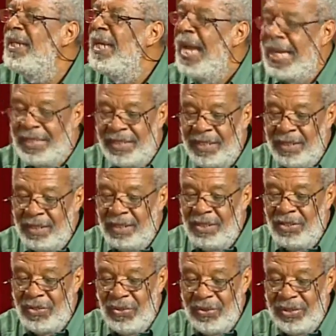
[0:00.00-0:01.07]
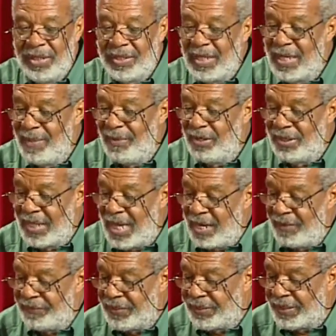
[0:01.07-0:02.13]
And you know the thing about it, I
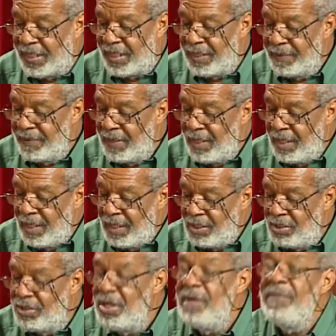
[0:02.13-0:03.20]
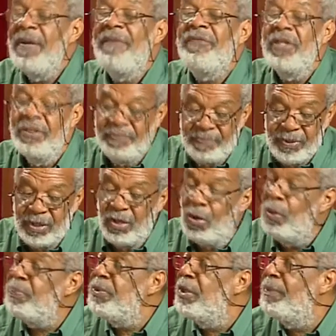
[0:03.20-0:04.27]
love to say, you don't even have to
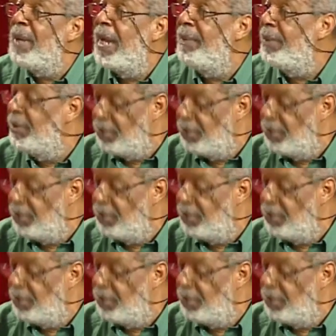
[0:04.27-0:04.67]
open your Bible.